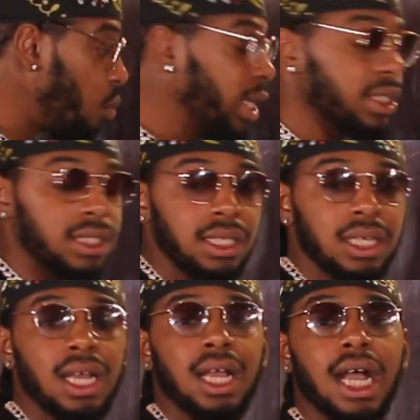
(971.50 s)
We can
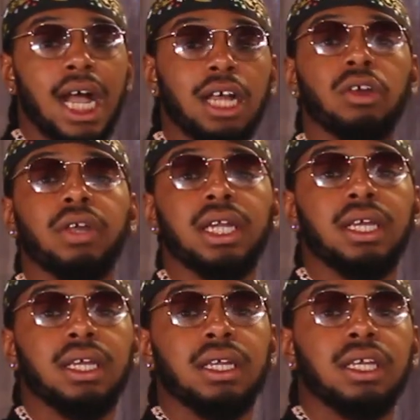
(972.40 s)
see how
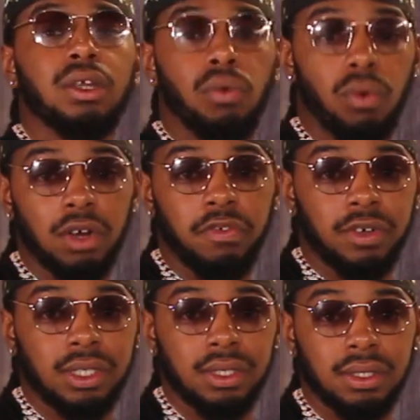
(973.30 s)
credit can work
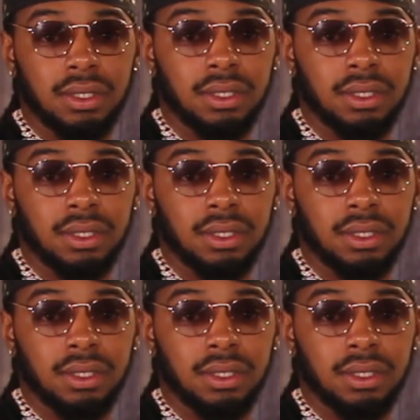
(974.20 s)
for you.